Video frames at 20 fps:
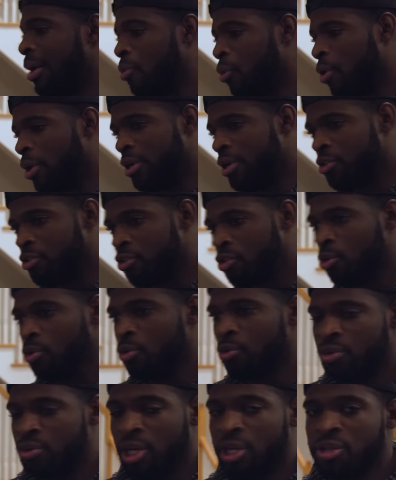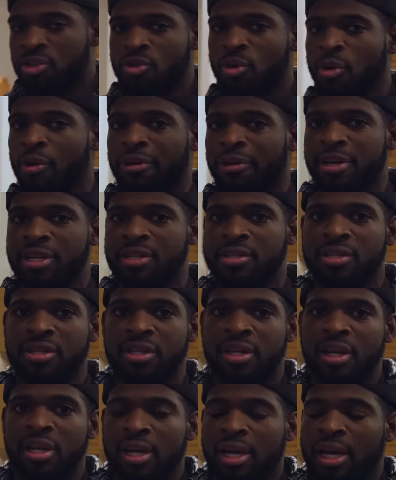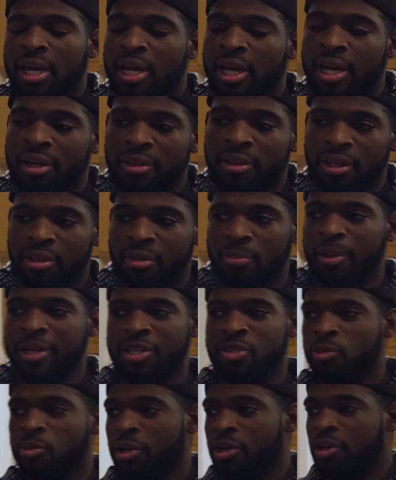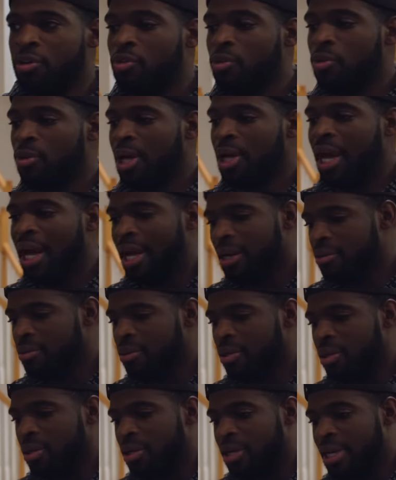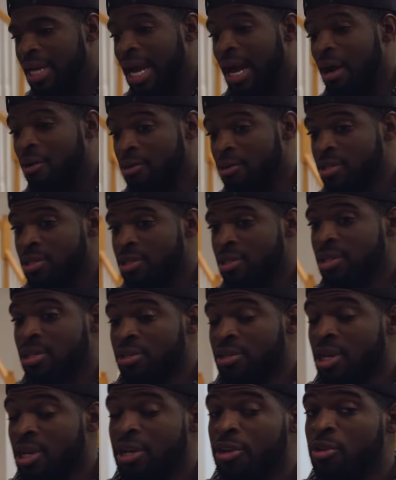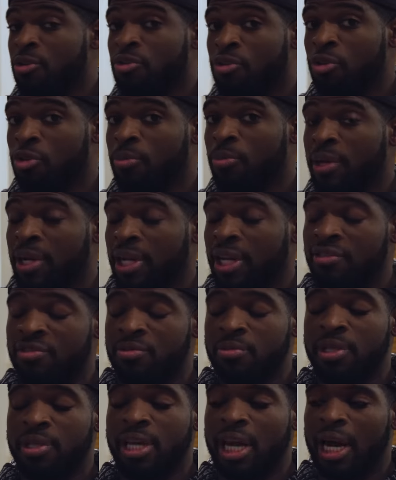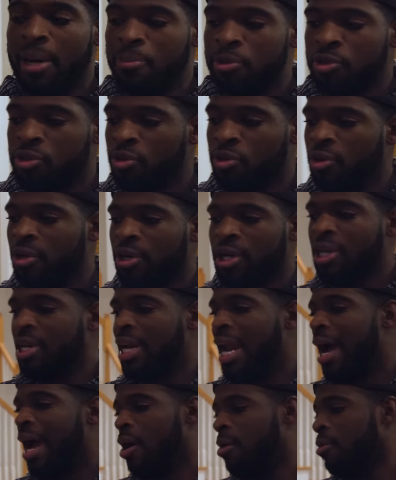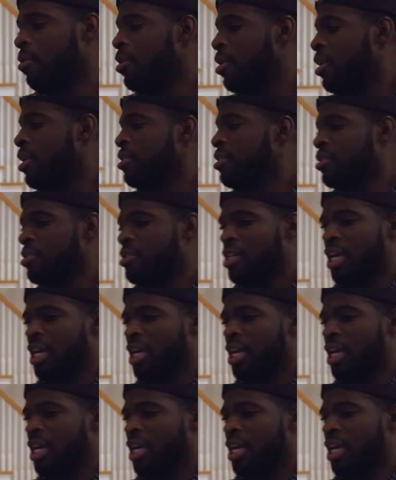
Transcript: I wanted to tell stories, and I think the best way to do that now is, is on YouTube, and it gives me the opportunity now to